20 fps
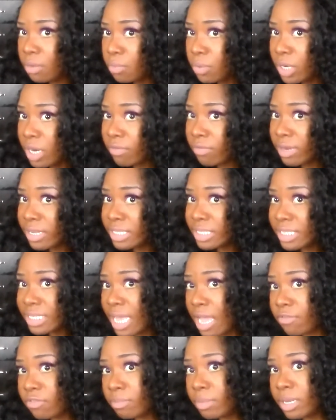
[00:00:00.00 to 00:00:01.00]
whenever it's
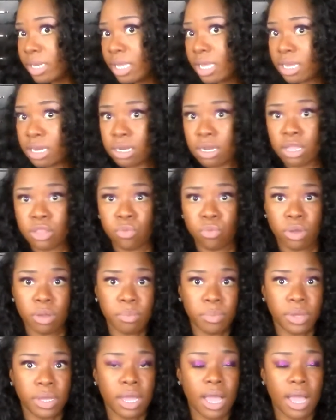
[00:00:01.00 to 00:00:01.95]
time for me to get another one.